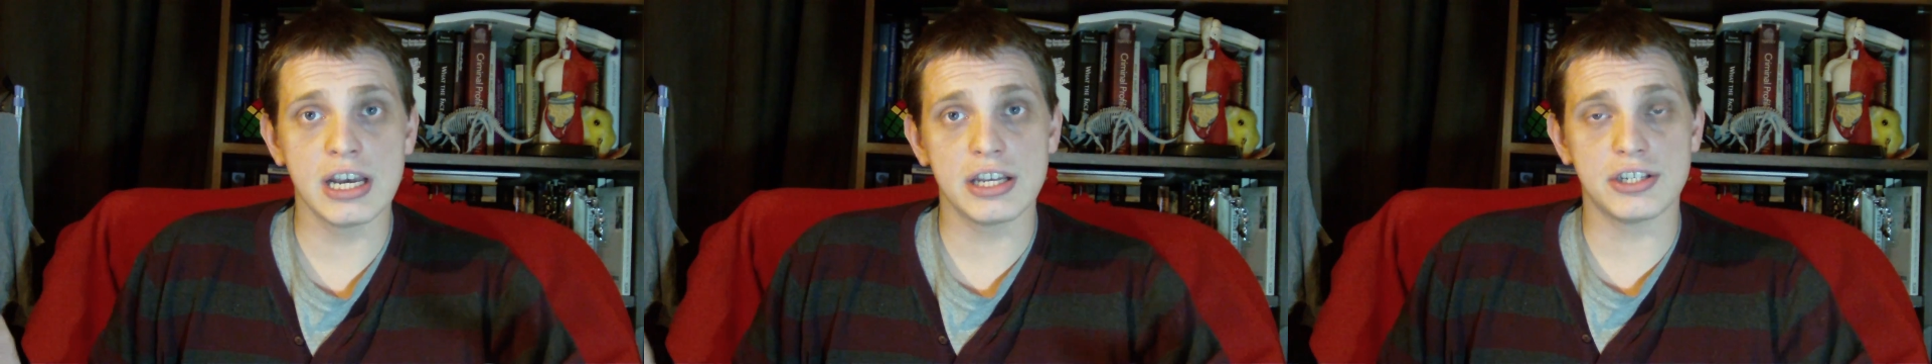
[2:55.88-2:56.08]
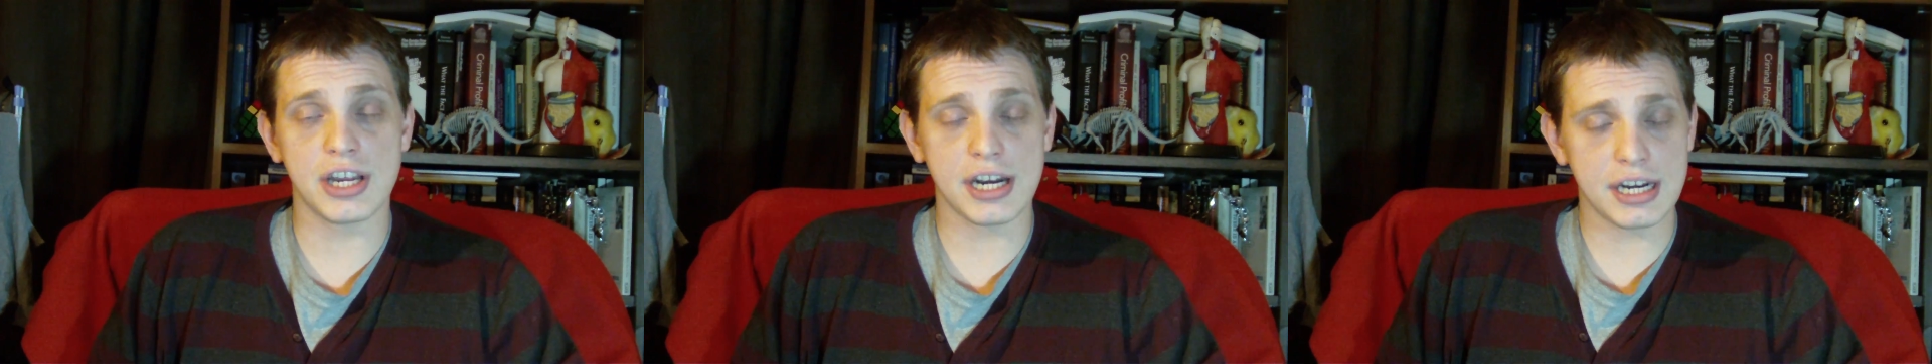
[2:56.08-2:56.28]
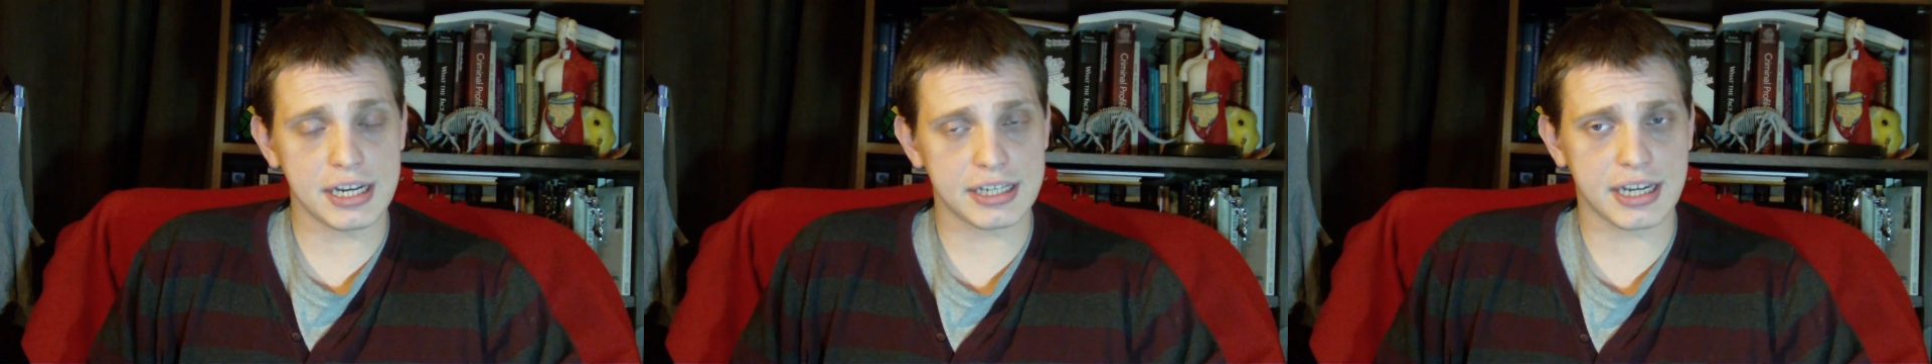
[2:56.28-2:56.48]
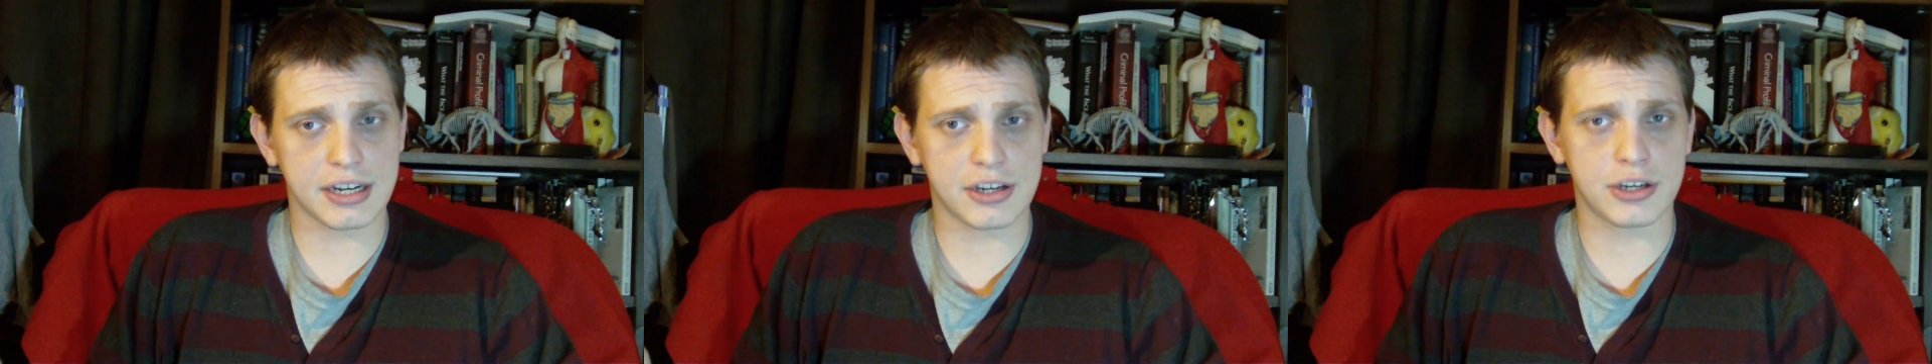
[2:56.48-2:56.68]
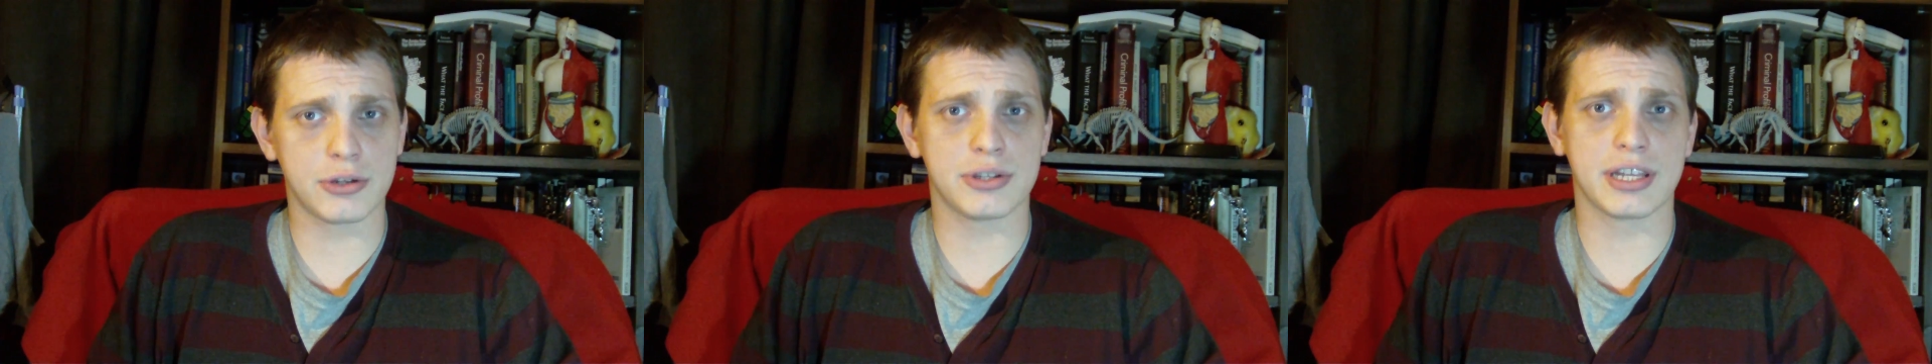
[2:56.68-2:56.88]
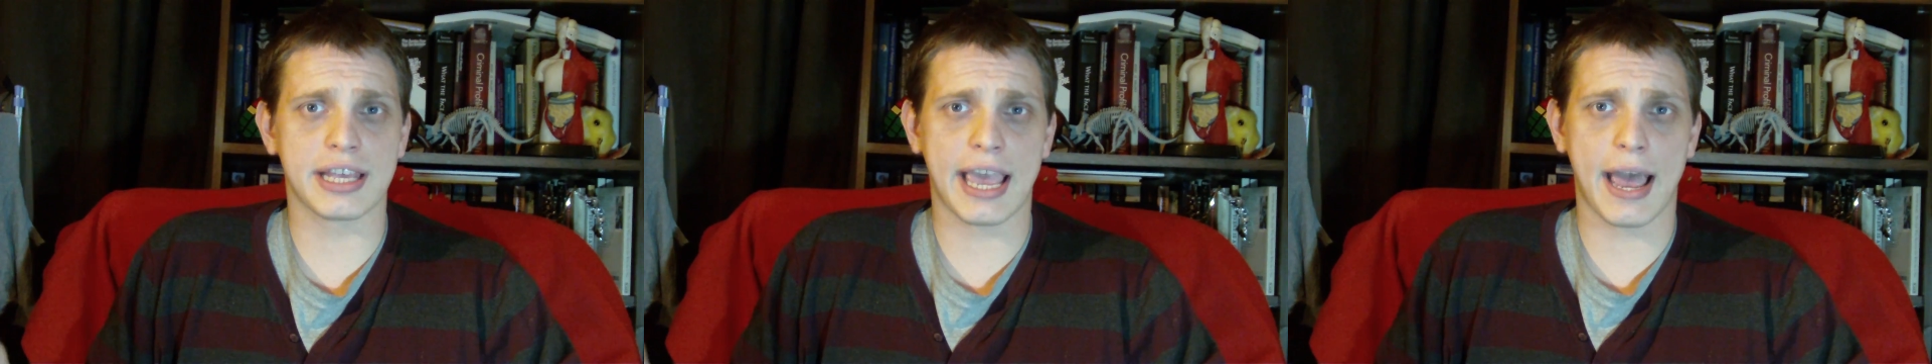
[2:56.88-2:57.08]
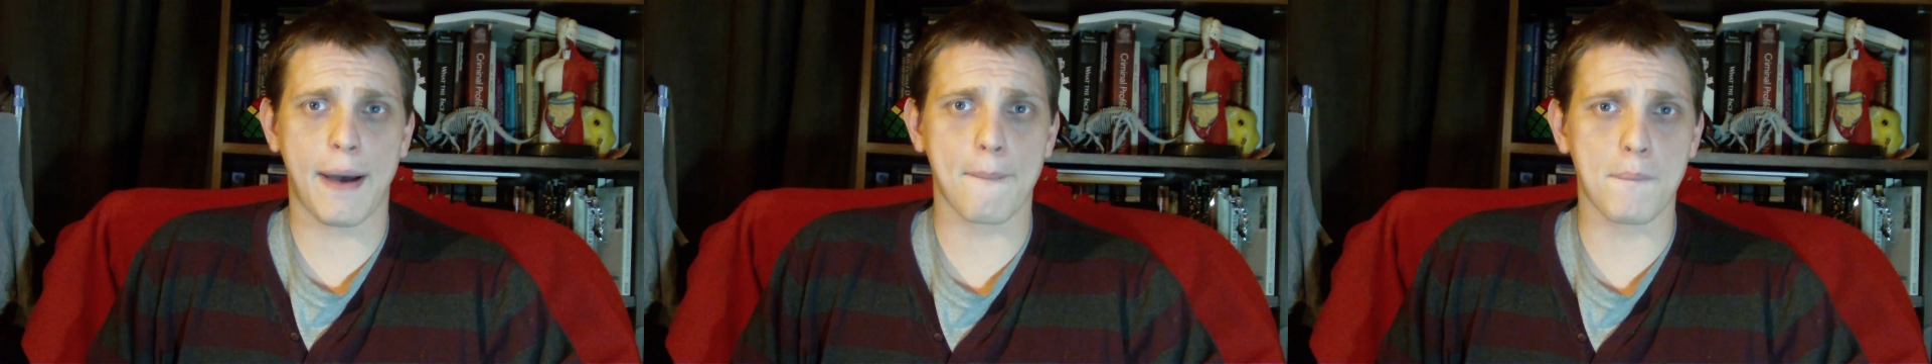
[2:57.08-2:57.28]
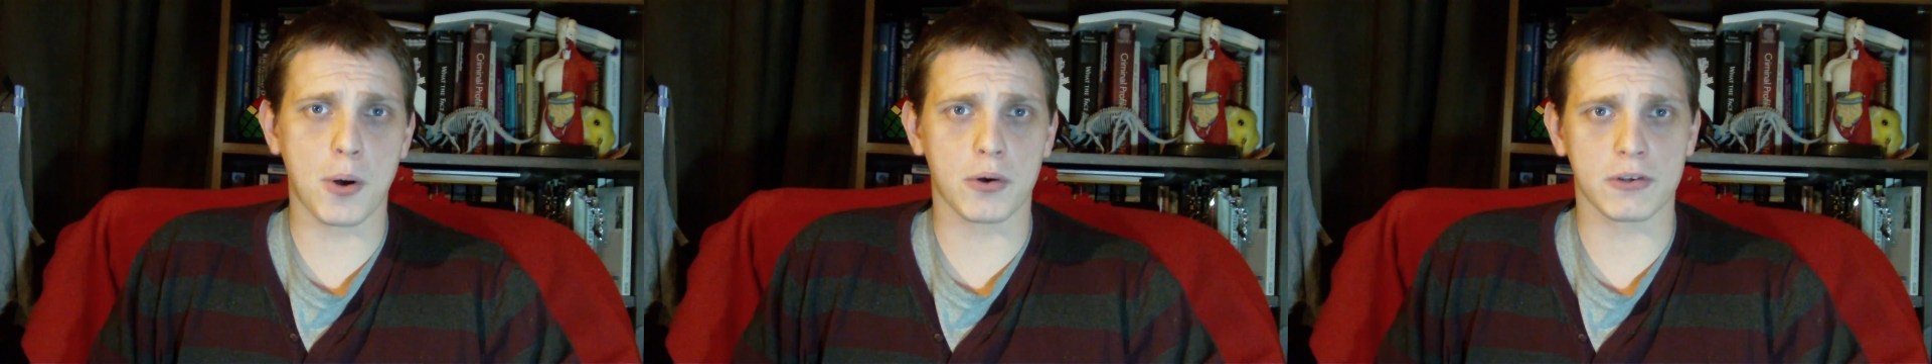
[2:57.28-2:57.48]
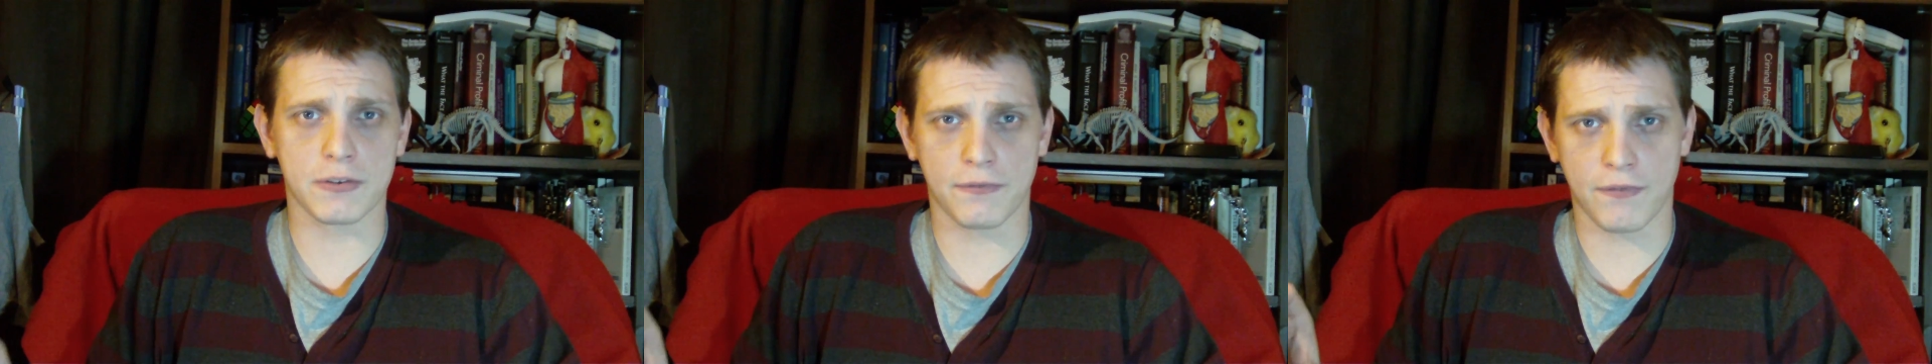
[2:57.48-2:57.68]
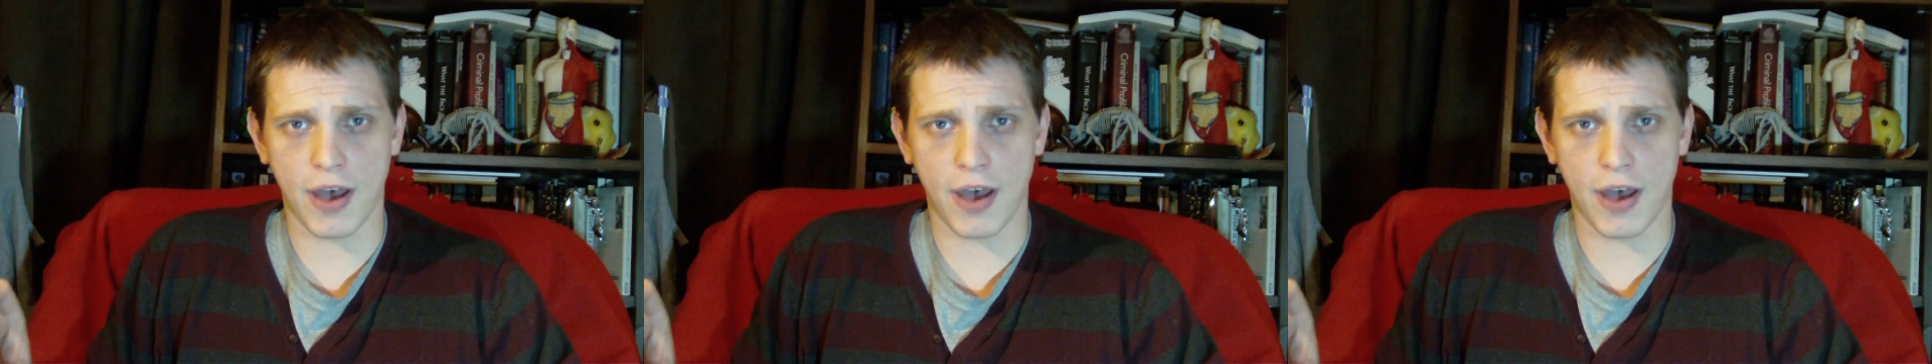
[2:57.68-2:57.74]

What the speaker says: Jenner decided to use the cowpox